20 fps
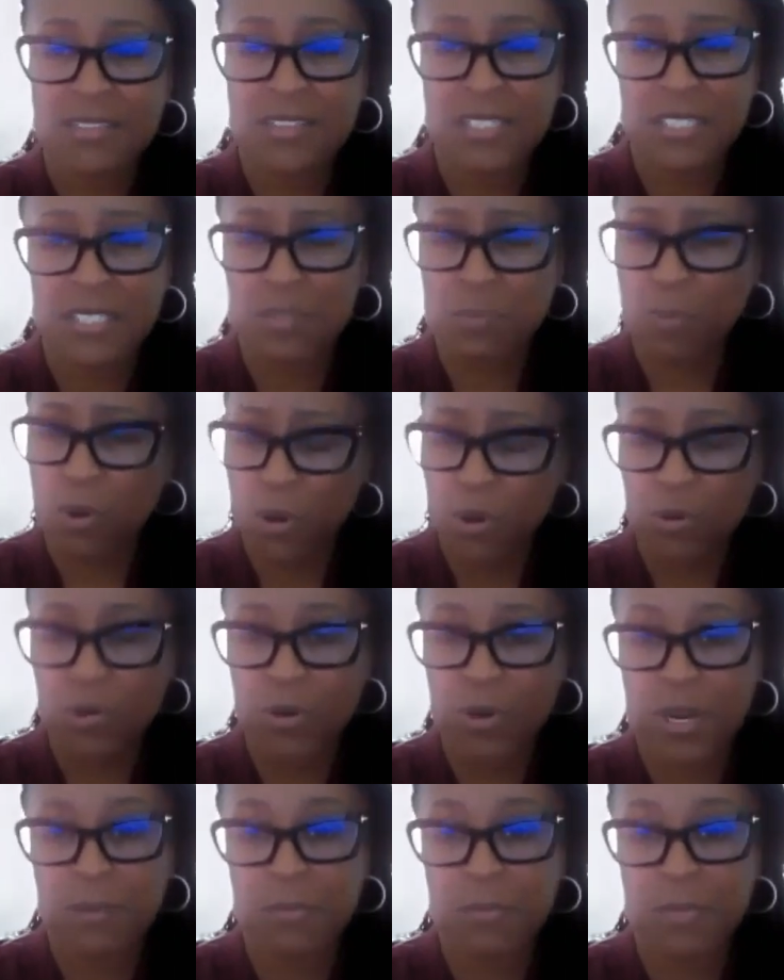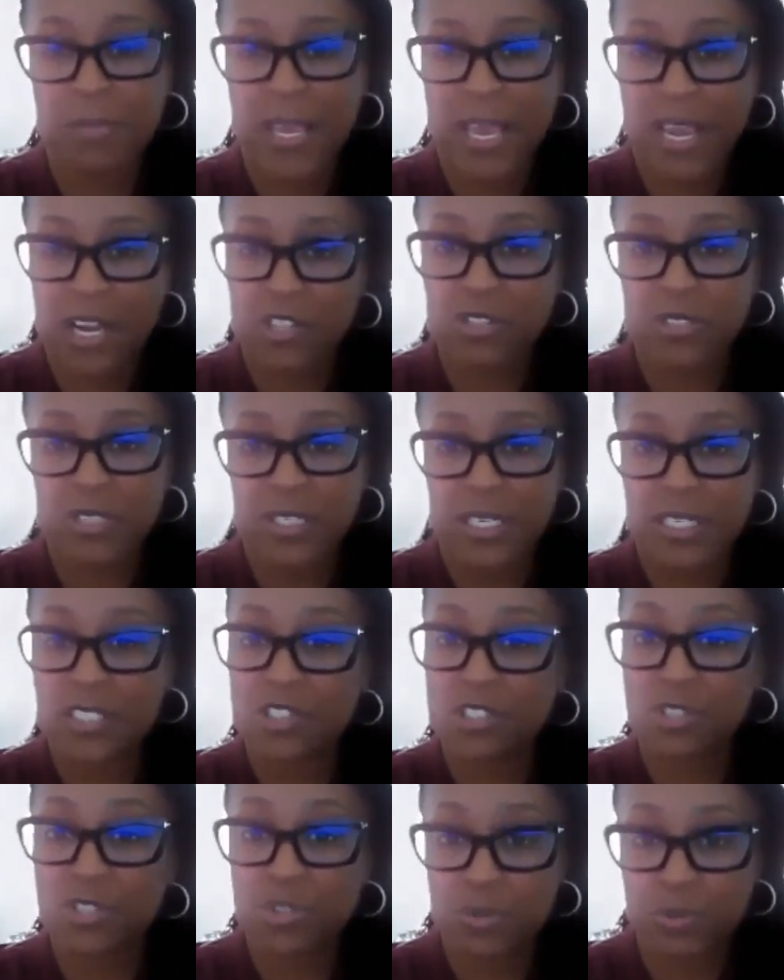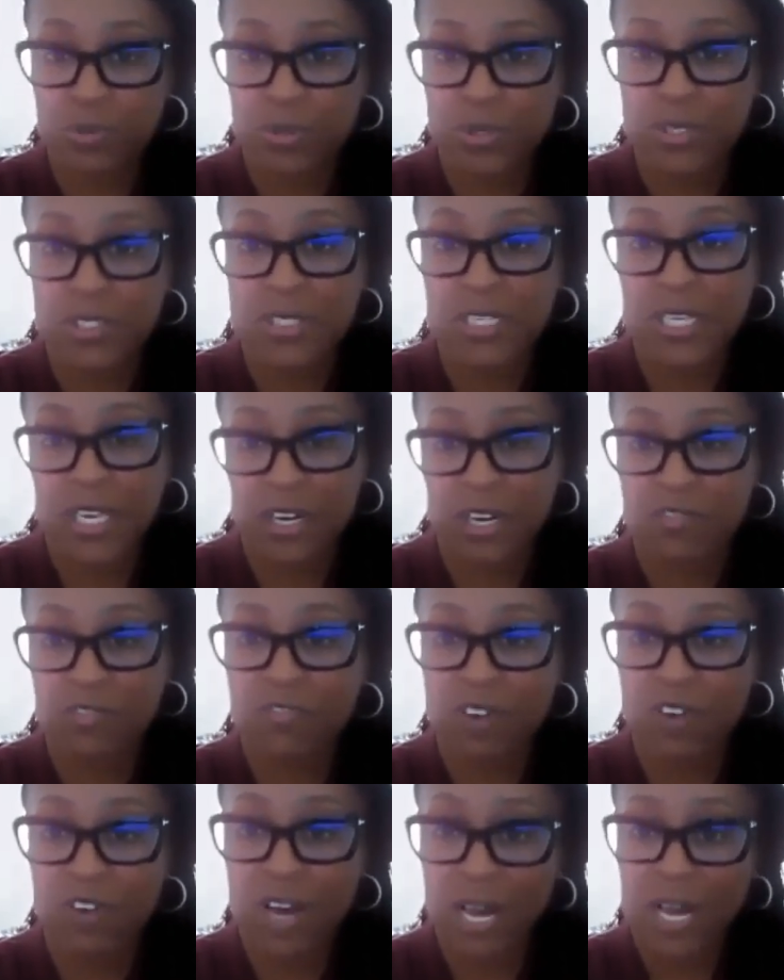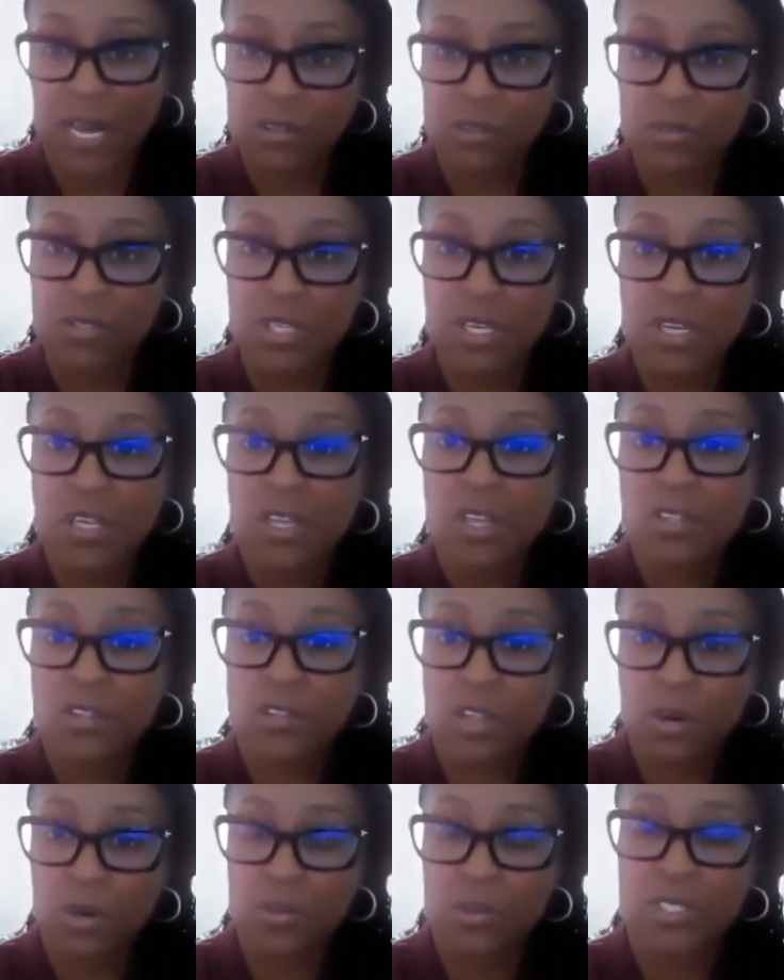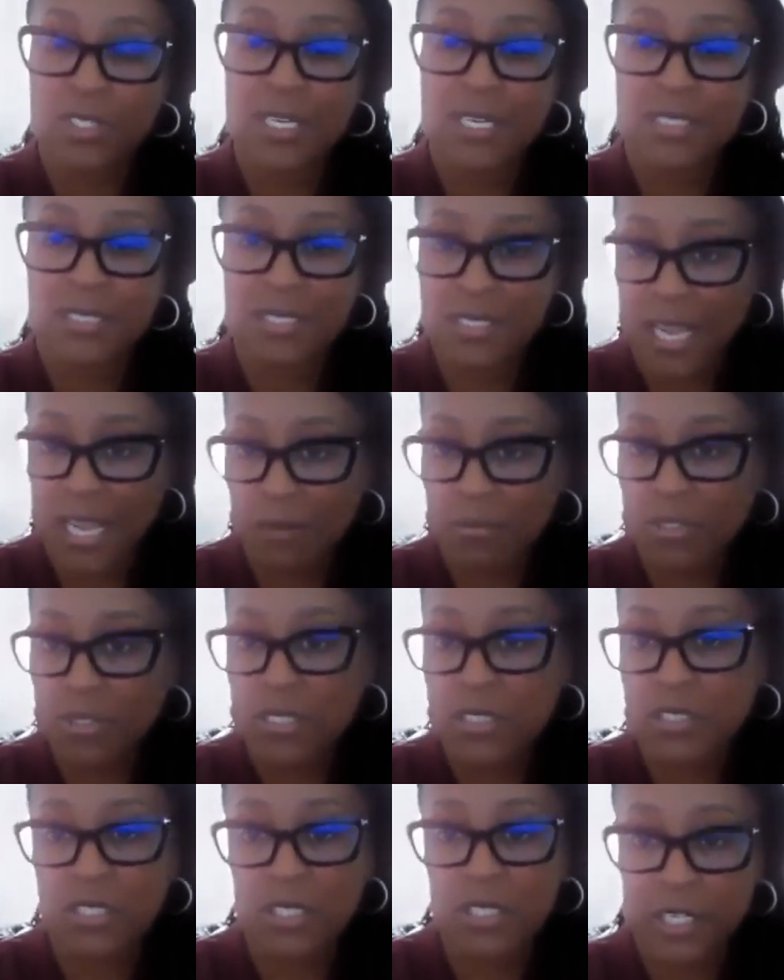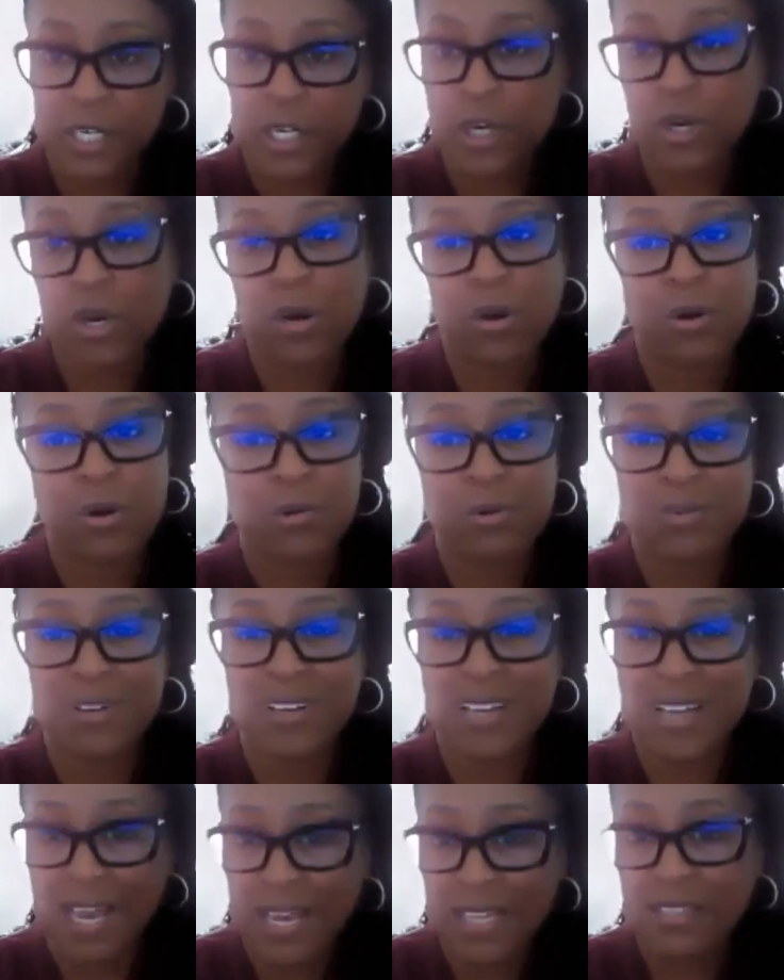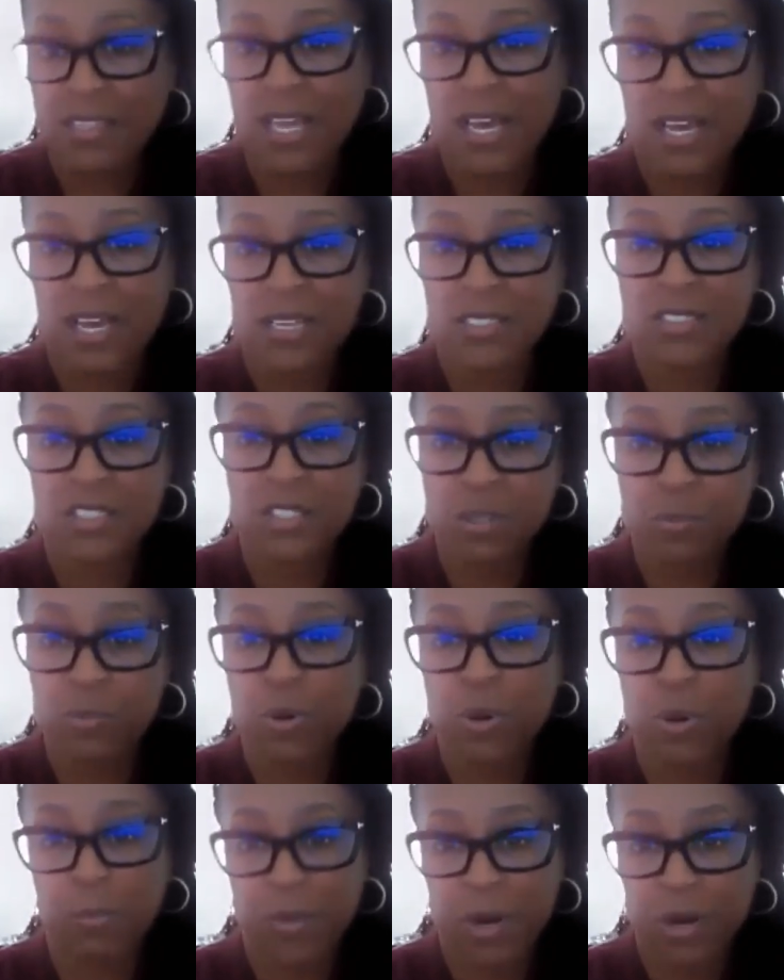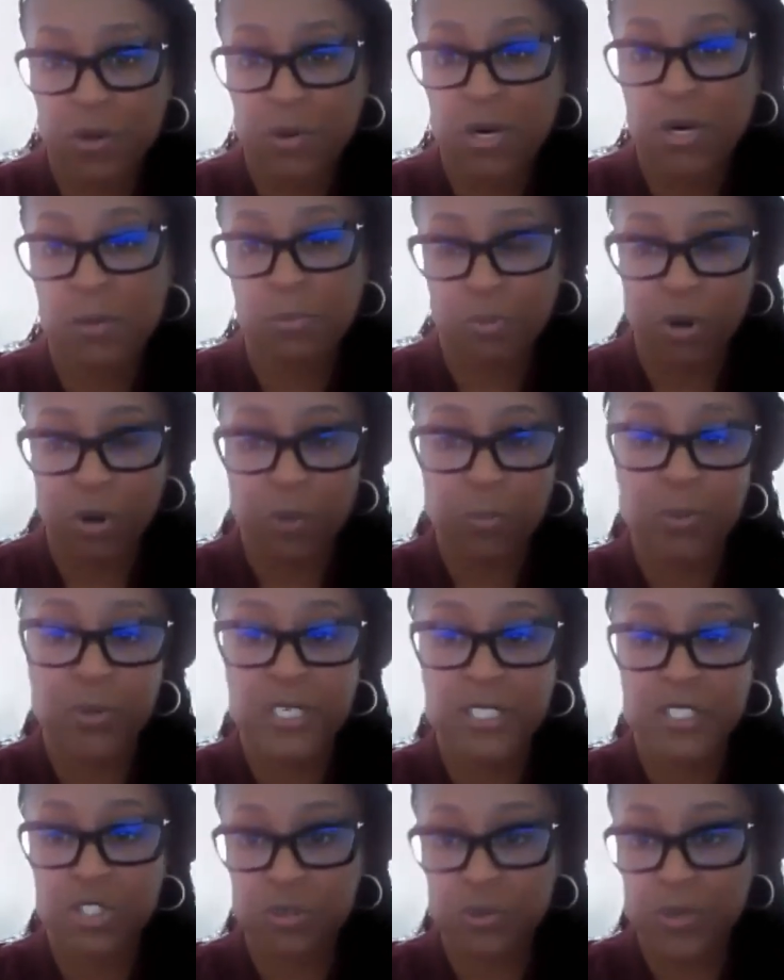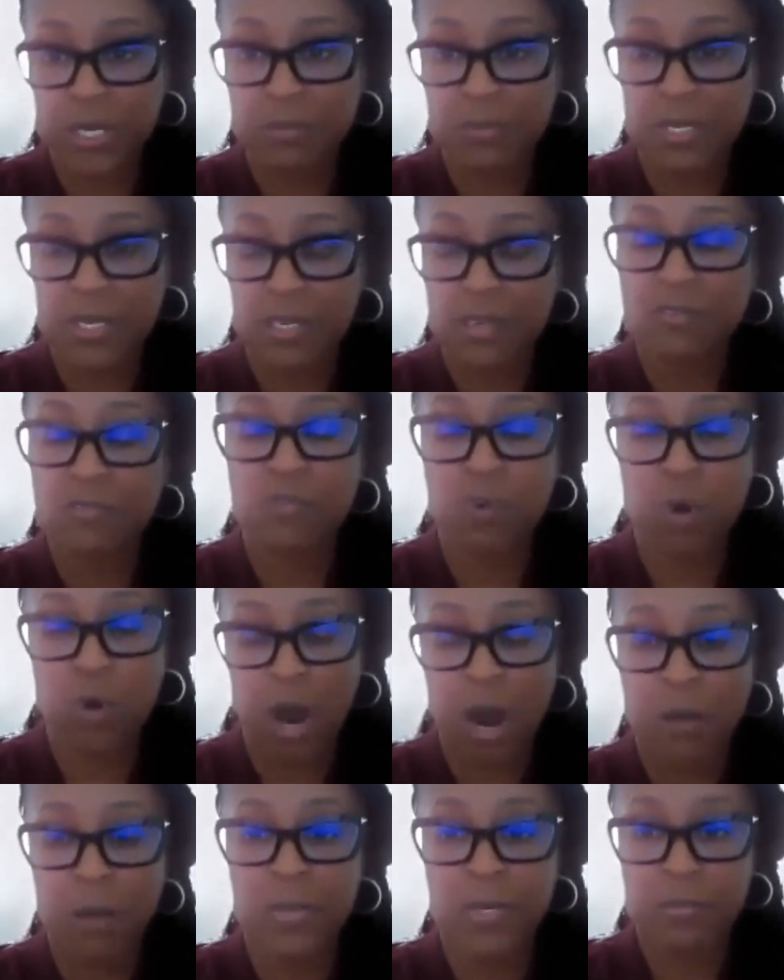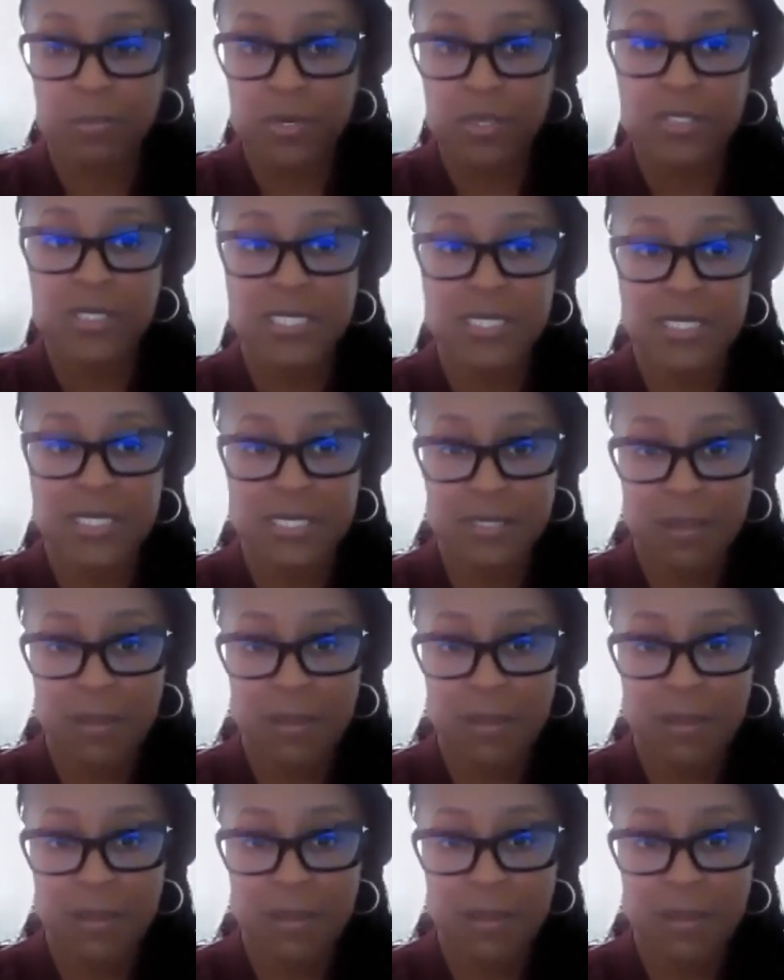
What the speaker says: This program actually ensures care follows those established clinical guidelines to promote appropriate treatment for our members.